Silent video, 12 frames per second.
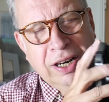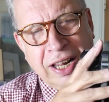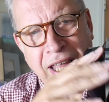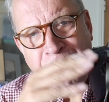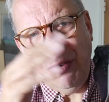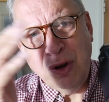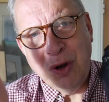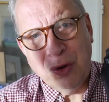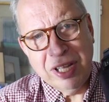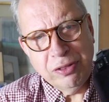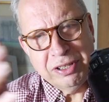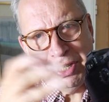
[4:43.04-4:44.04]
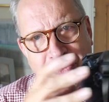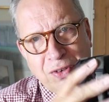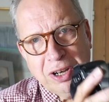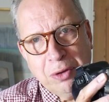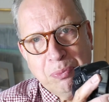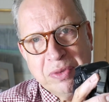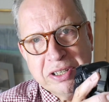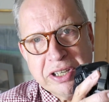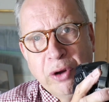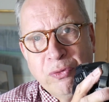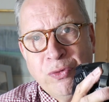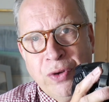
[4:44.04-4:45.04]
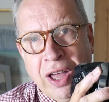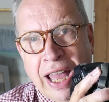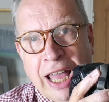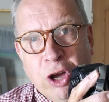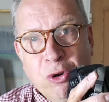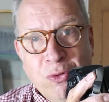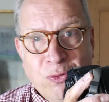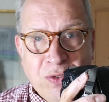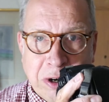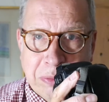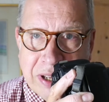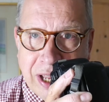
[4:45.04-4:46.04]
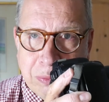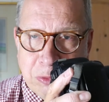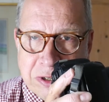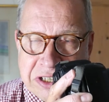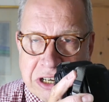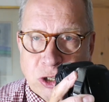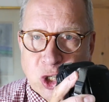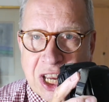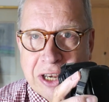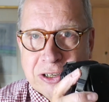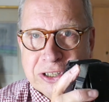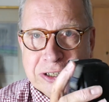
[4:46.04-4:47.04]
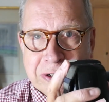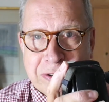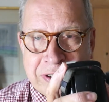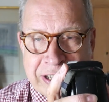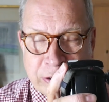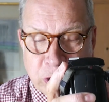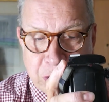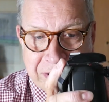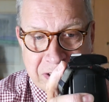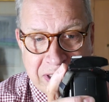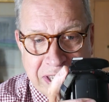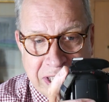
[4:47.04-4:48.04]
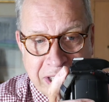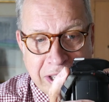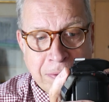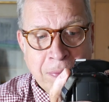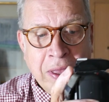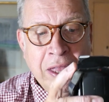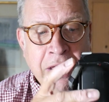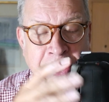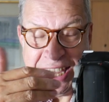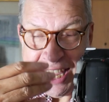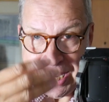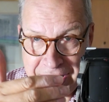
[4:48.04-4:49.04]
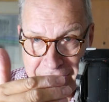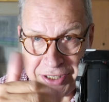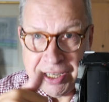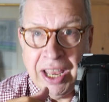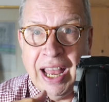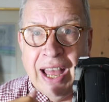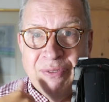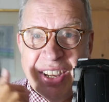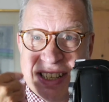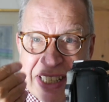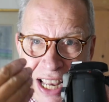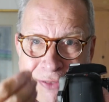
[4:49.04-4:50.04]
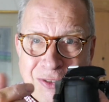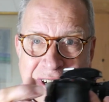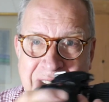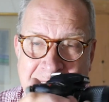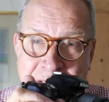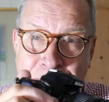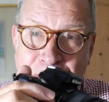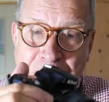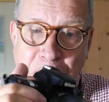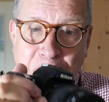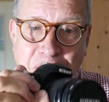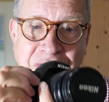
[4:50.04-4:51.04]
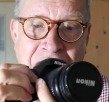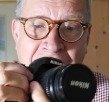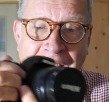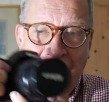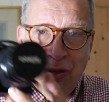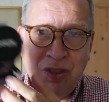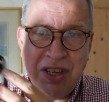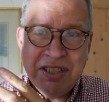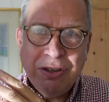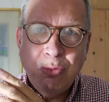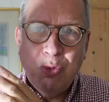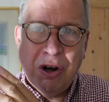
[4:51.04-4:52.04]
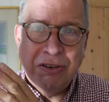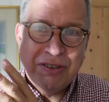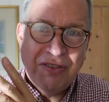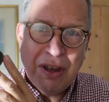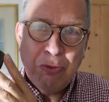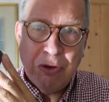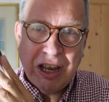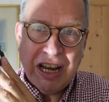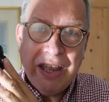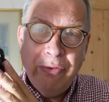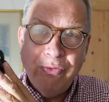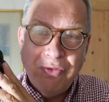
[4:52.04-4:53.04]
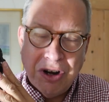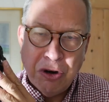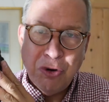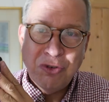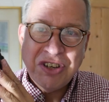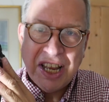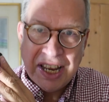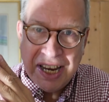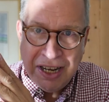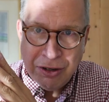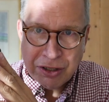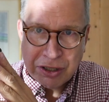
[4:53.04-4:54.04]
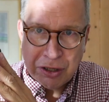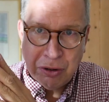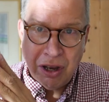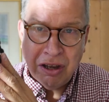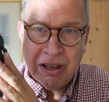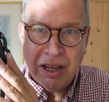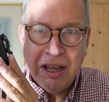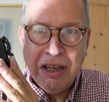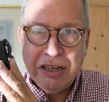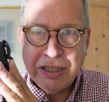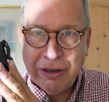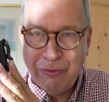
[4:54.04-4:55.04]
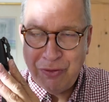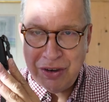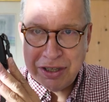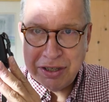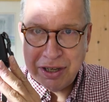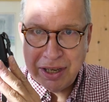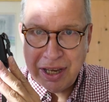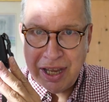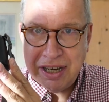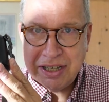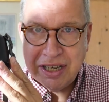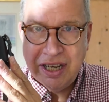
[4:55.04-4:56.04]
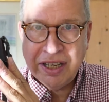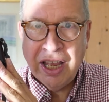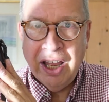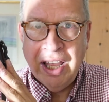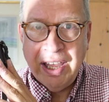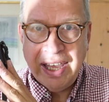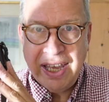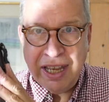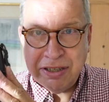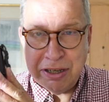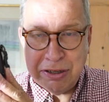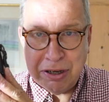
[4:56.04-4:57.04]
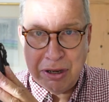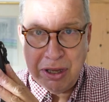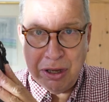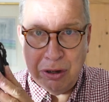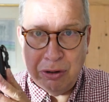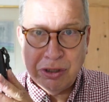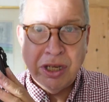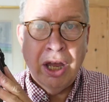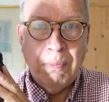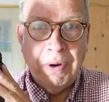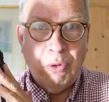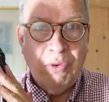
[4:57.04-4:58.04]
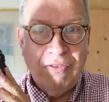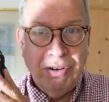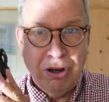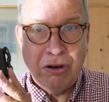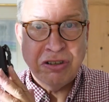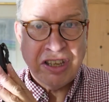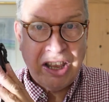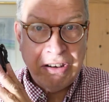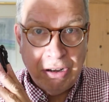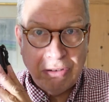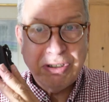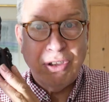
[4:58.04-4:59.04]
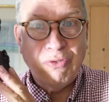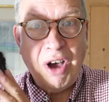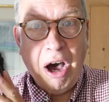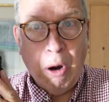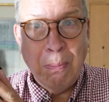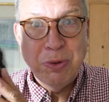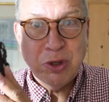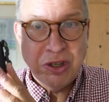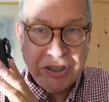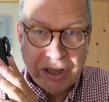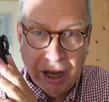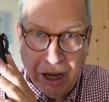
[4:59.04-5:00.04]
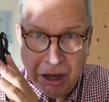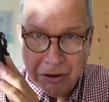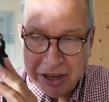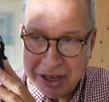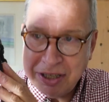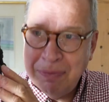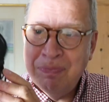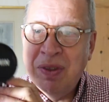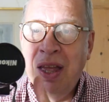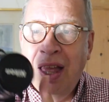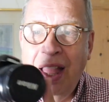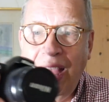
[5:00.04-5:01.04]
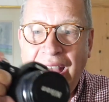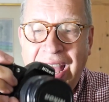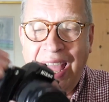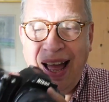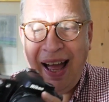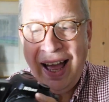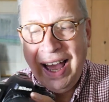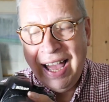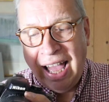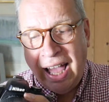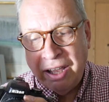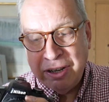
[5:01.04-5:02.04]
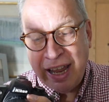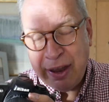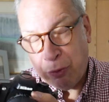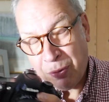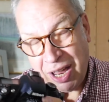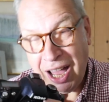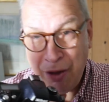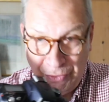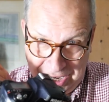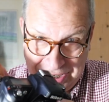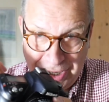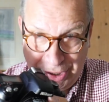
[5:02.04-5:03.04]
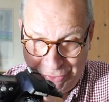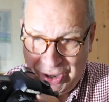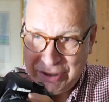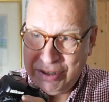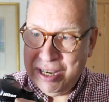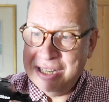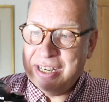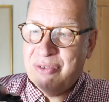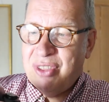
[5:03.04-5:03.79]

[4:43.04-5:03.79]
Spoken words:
If you look at the development of how film cameras changed during the years, and they definitely evolved, and this is what they really evolved into, a highly sophisticated, easy to use, but with lots and lots of options on it. And I find it fascinating.